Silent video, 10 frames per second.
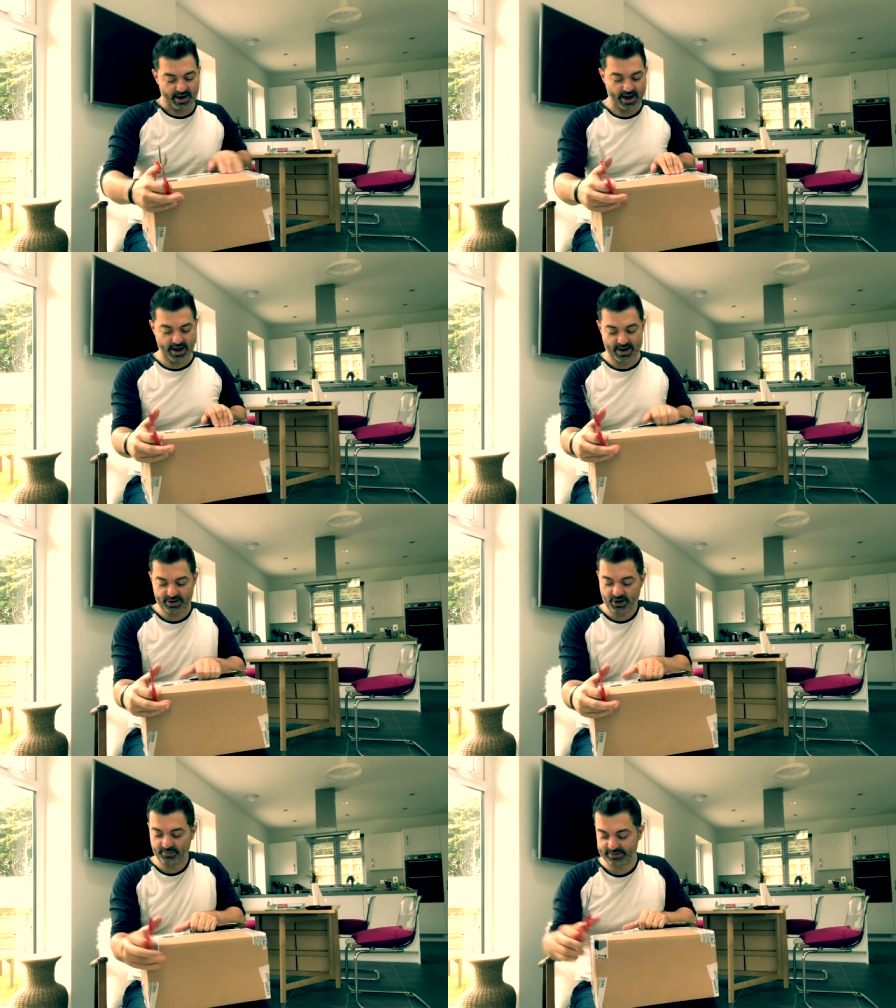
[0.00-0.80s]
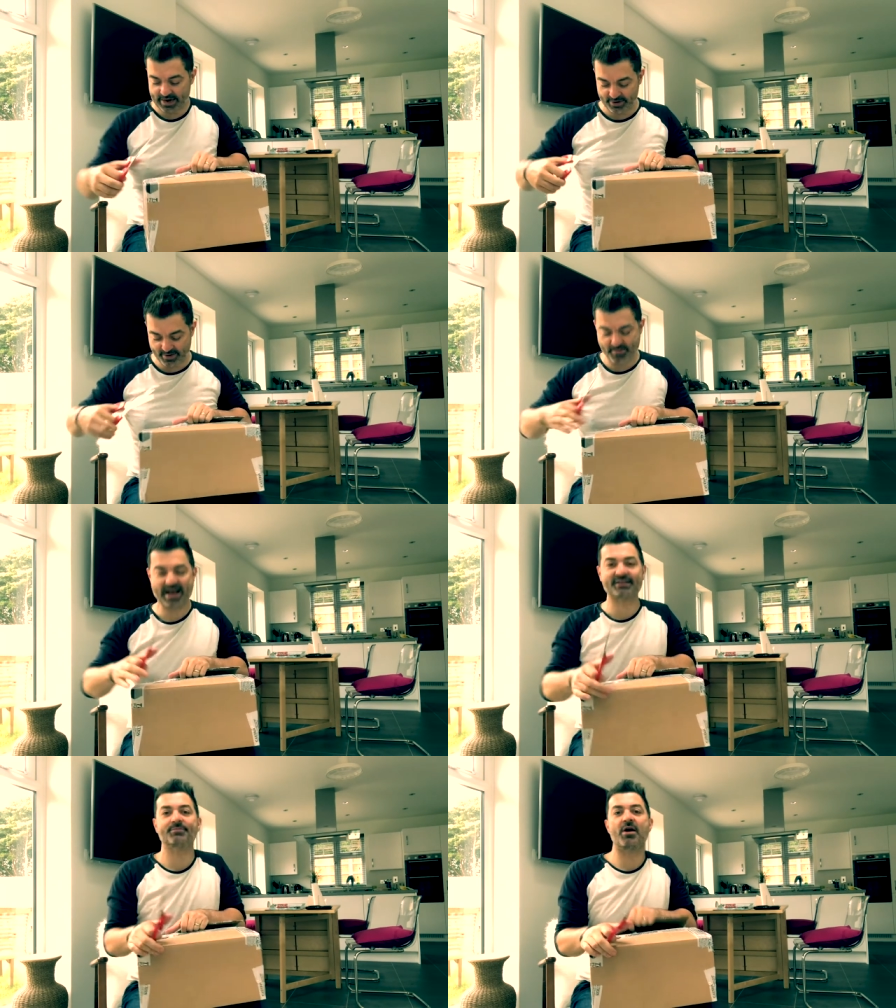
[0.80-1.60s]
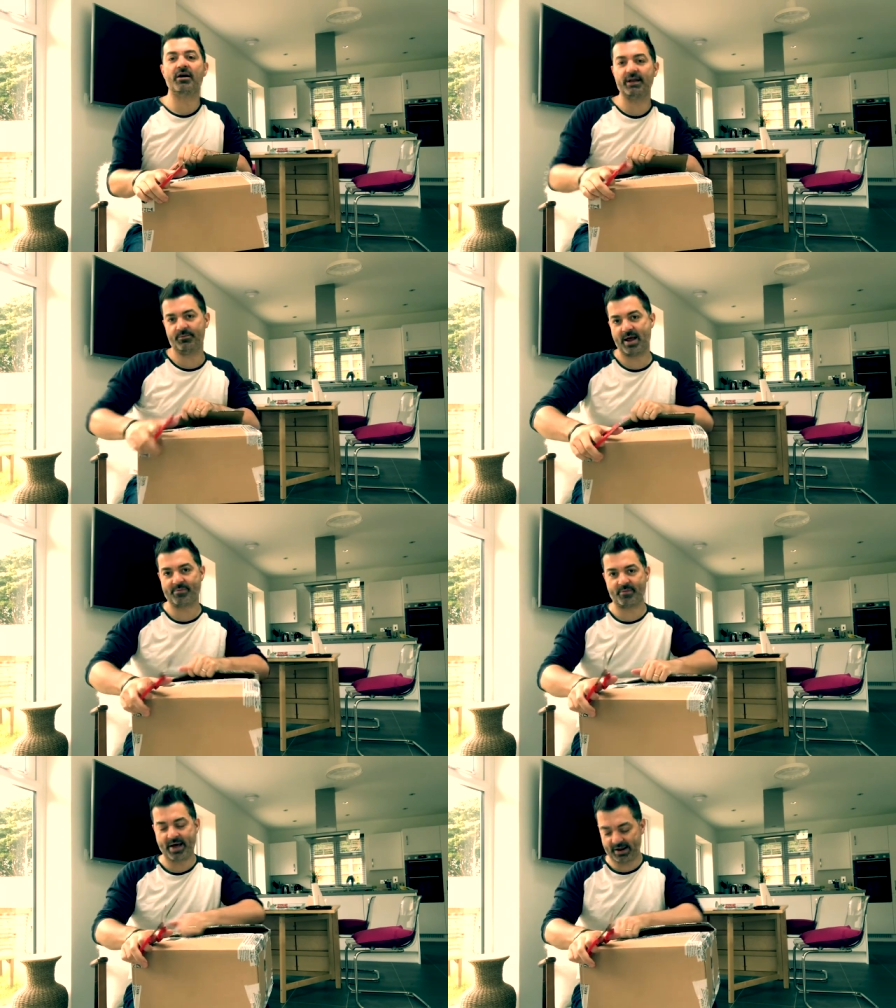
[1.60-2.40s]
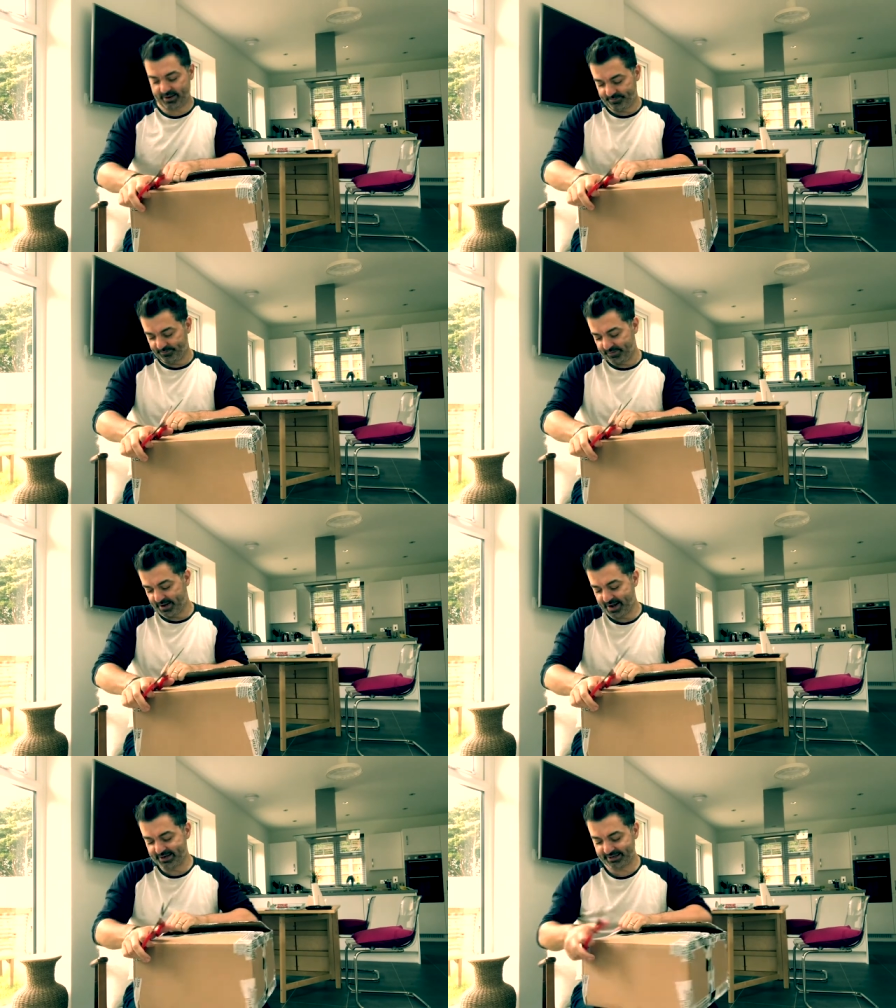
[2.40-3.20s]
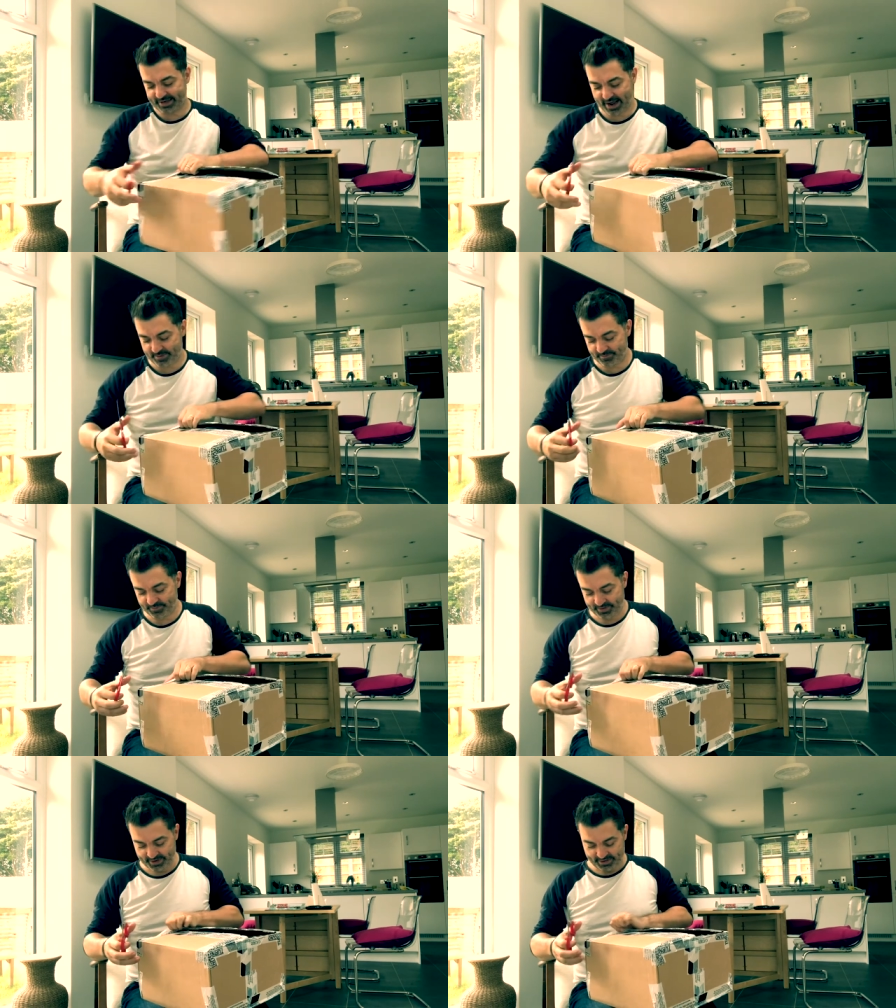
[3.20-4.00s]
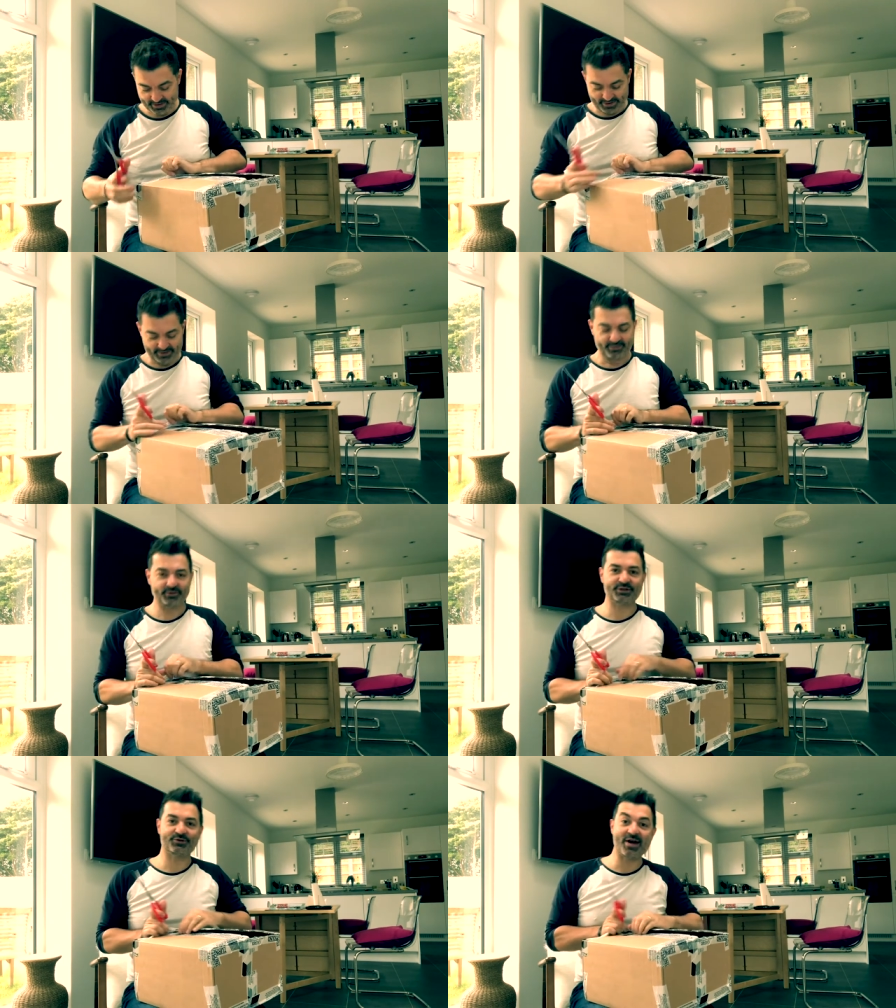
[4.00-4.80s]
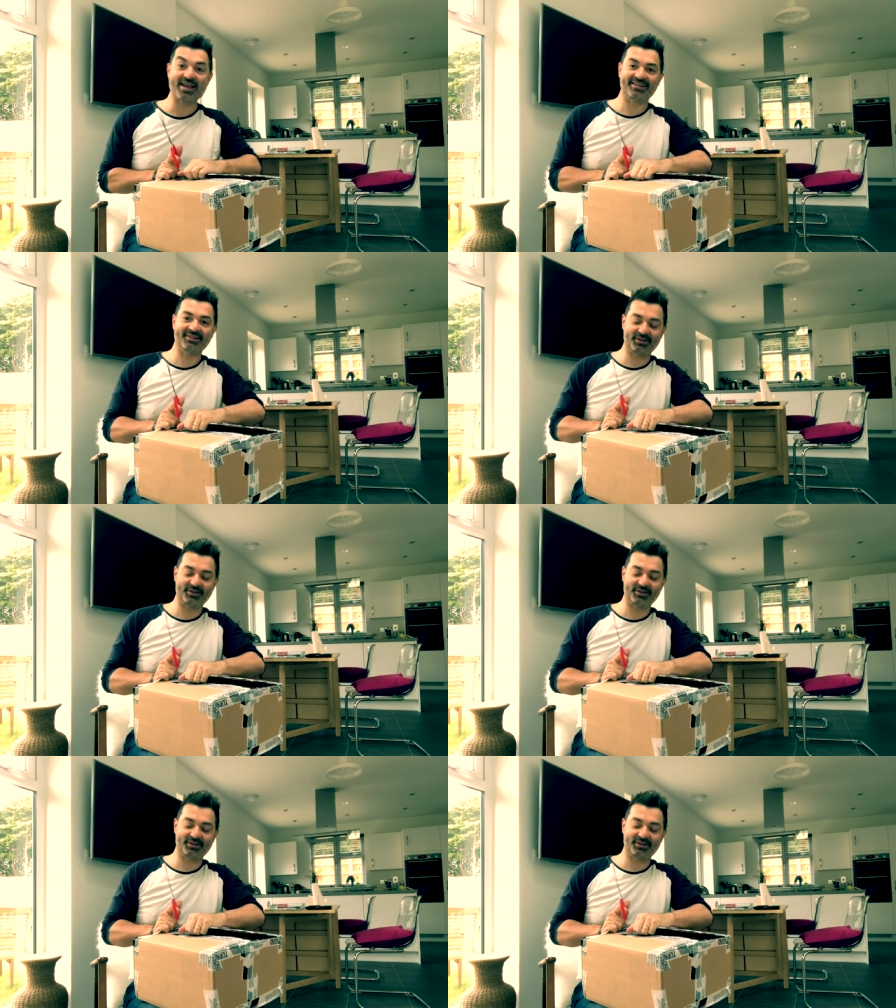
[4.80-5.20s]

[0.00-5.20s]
it comes out in mass market paperback, and which is great.